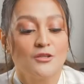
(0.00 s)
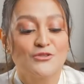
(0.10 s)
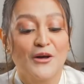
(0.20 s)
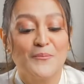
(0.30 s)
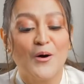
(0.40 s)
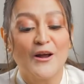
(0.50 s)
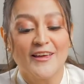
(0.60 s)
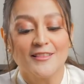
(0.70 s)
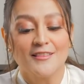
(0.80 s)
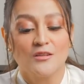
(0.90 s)
So I bought
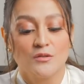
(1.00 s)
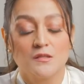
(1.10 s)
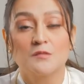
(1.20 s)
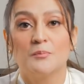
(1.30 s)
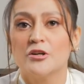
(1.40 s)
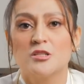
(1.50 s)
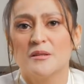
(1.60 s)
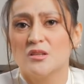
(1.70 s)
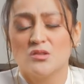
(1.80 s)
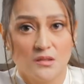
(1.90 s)
it. It was a splurge,
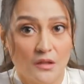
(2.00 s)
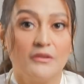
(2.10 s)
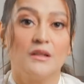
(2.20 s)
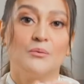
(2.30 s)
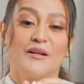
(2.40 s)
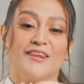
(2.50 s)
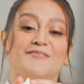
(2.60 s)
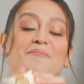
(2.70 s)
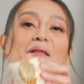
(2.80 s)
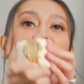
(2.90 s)
but it was definitely worth
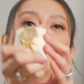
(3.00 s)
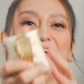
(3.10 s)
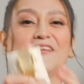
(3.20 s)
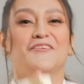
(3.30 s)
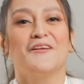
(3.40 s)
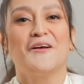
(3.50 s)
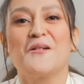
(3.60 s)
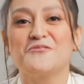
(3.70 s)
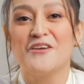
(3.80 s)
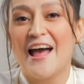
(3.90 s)
it. Made my friend
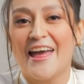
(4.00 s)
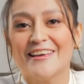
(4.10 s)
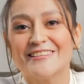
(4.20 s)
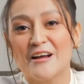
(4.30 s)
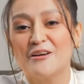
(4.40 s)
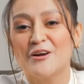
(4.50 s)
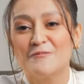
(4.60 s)
fly. Sabi ko,